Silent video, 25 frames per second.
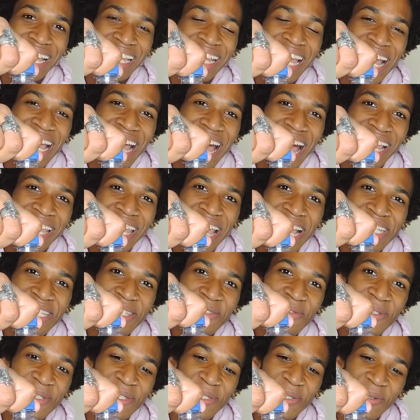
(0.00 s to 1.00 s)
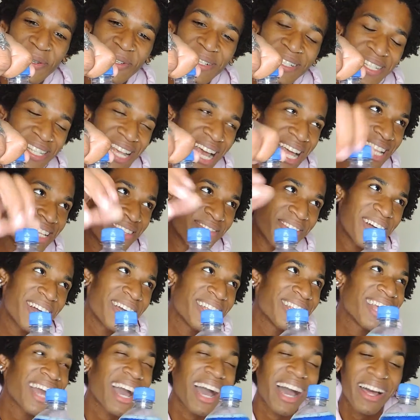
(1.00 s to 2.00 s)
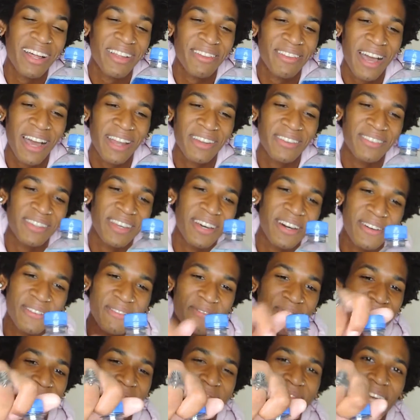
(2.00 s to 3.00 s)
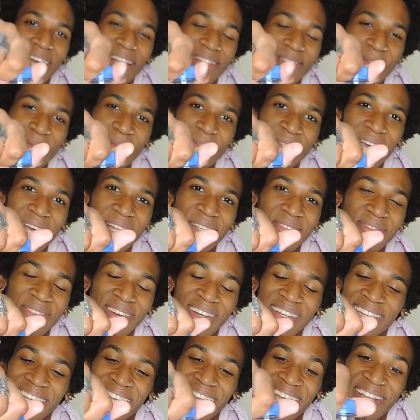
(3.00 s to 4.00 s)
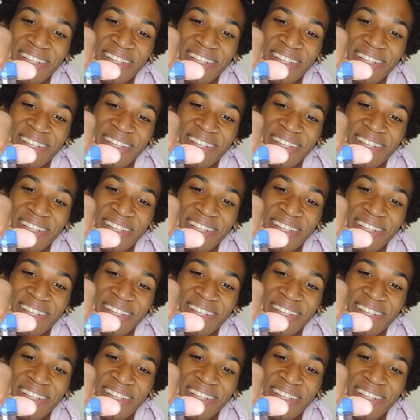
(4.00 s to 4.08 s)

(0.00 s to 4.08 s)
I guess it was sort of satisfying. I don't know. Not too satisfying, I